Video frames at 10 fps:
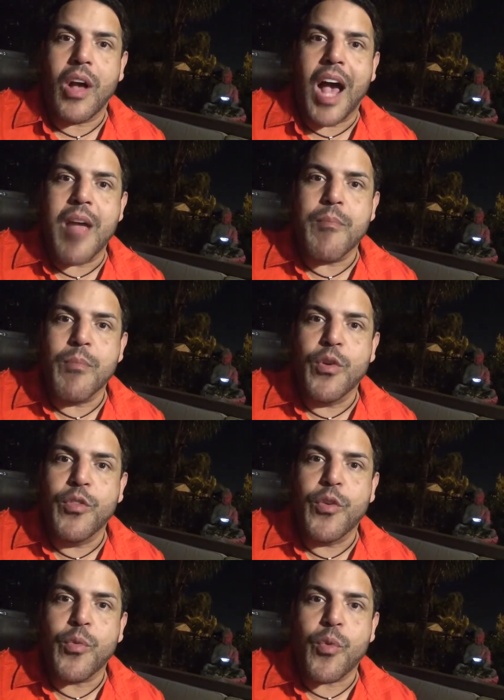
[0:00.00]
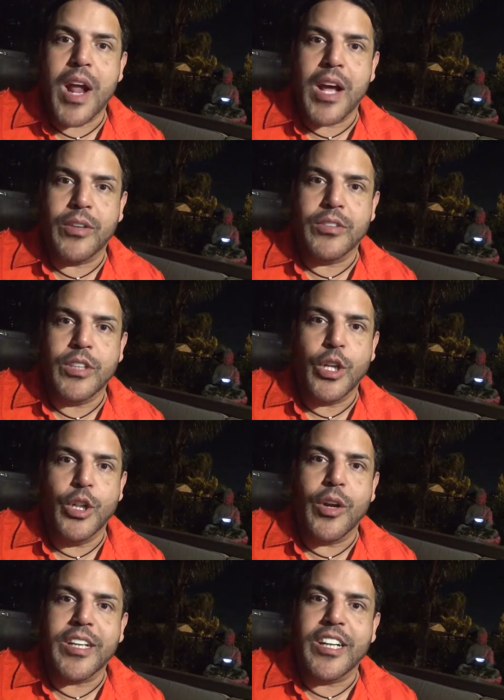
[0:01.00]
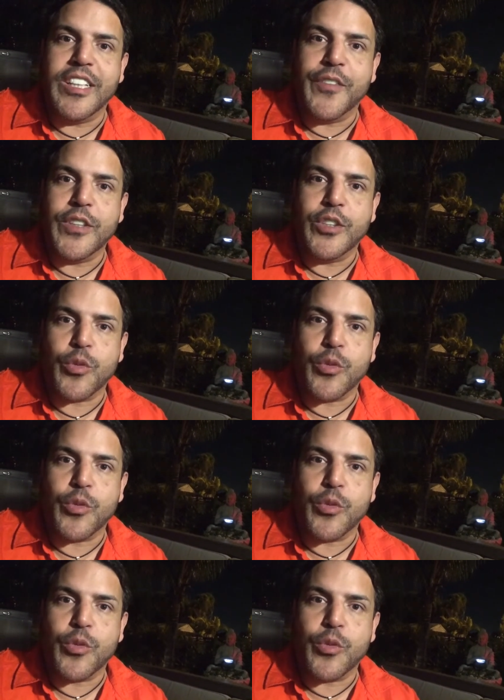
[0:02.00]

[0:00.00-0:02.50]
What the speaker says: I move around, look in a different